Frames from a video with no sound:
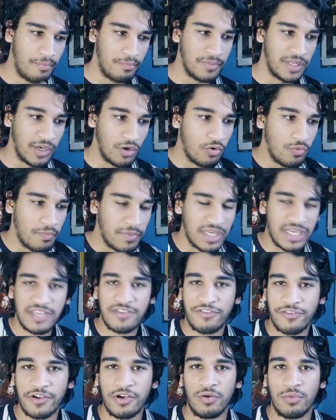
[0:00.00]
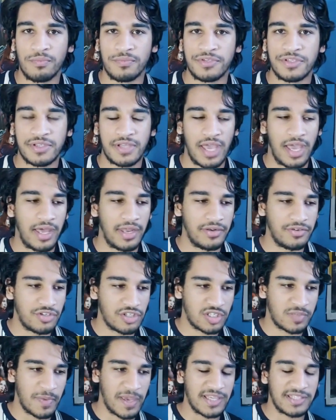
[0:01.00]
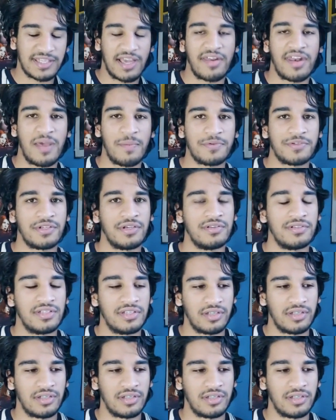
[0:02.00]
little mini films and just spaced out in episodes,